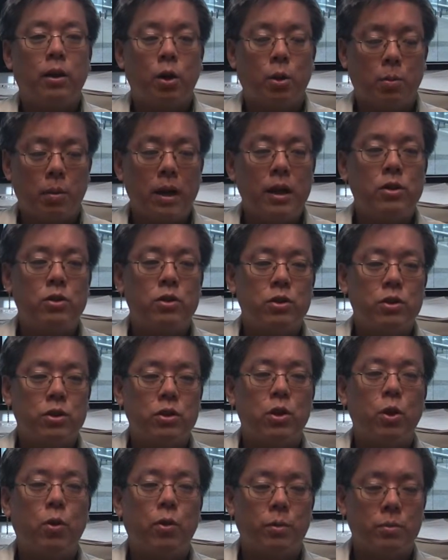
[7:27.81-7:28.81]
patients
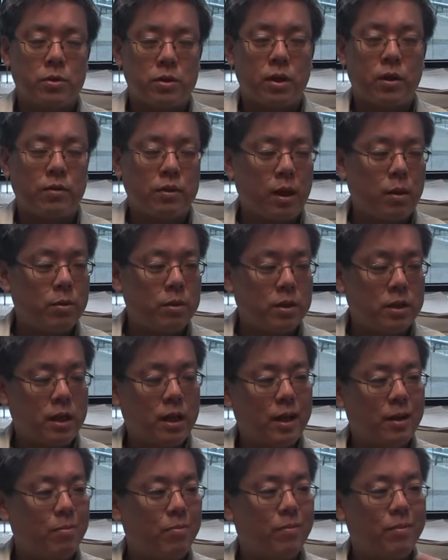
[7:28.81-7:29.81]
know themselves. I would
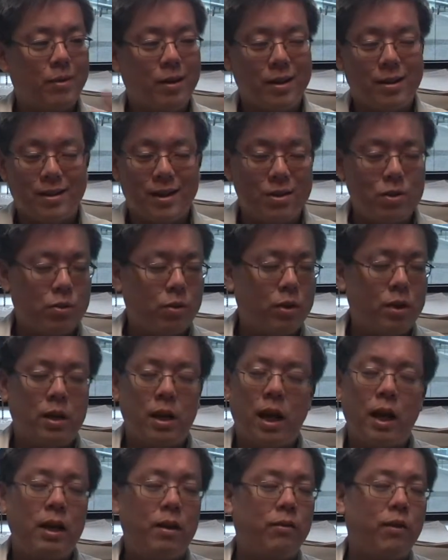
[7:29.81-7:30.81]
say essentially
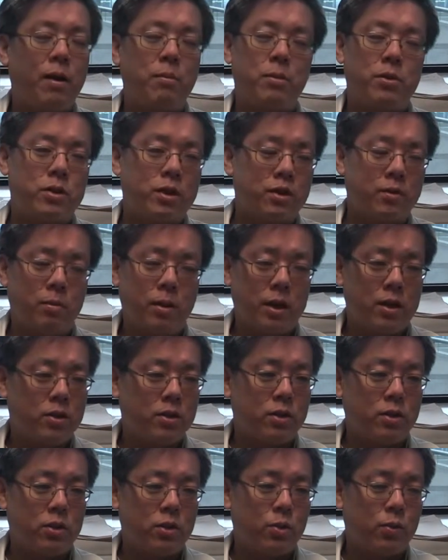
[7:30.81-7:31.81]
95% of
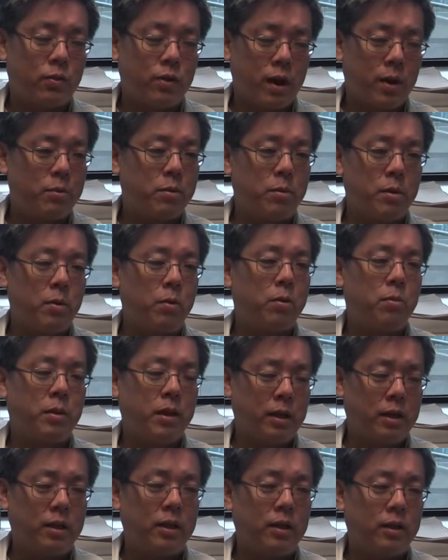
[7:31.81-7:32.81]
patients who have come to me with
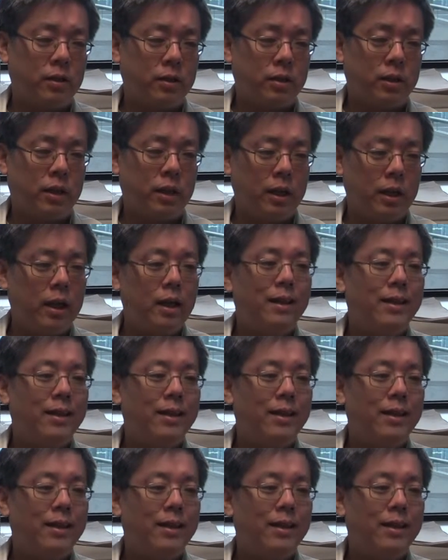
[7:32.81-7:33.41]
PTLD,